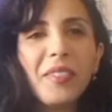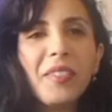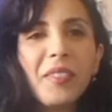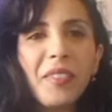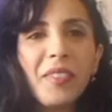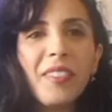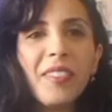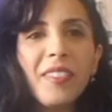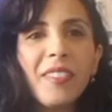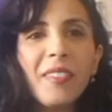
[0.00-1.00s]

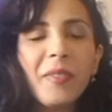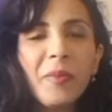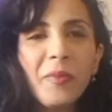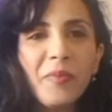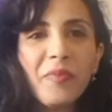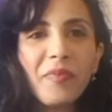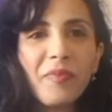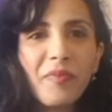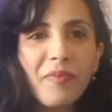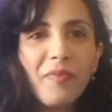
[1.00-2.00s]

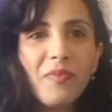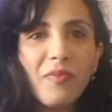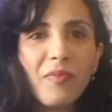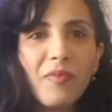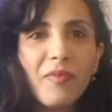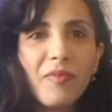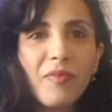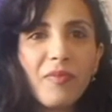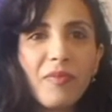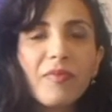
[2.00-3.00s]

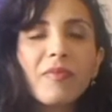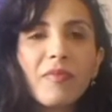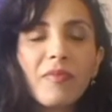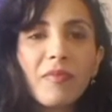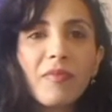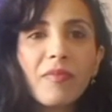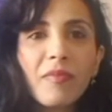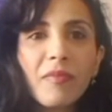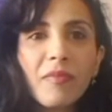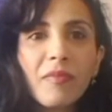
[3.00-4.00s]

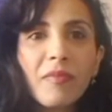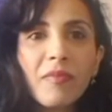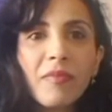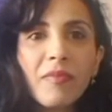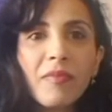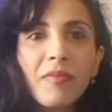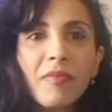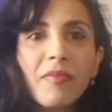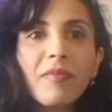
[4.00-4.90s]
(silent)